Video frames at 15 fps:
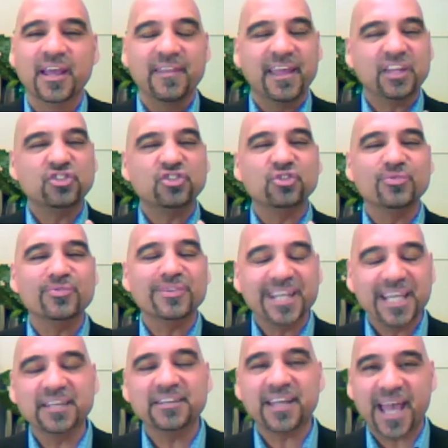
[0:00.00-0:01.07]
that you
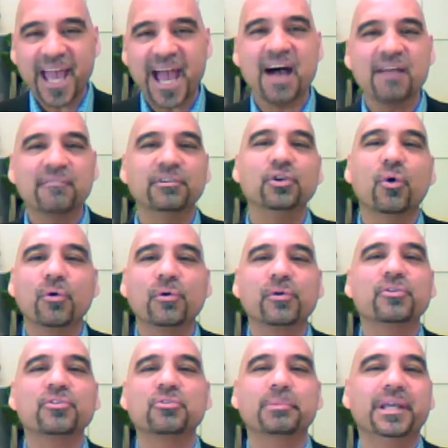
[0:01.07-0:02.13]
need to have in
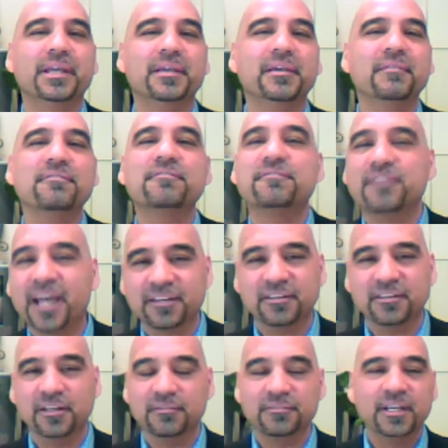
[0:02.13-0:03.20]
order to be
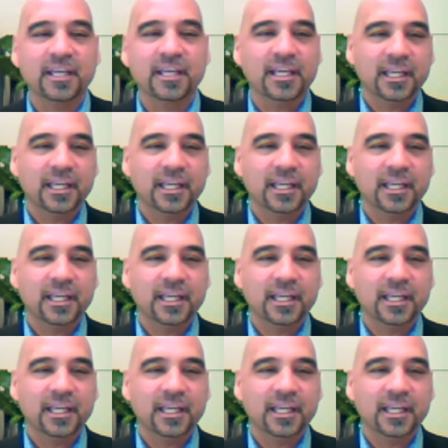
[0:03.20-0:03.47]
effective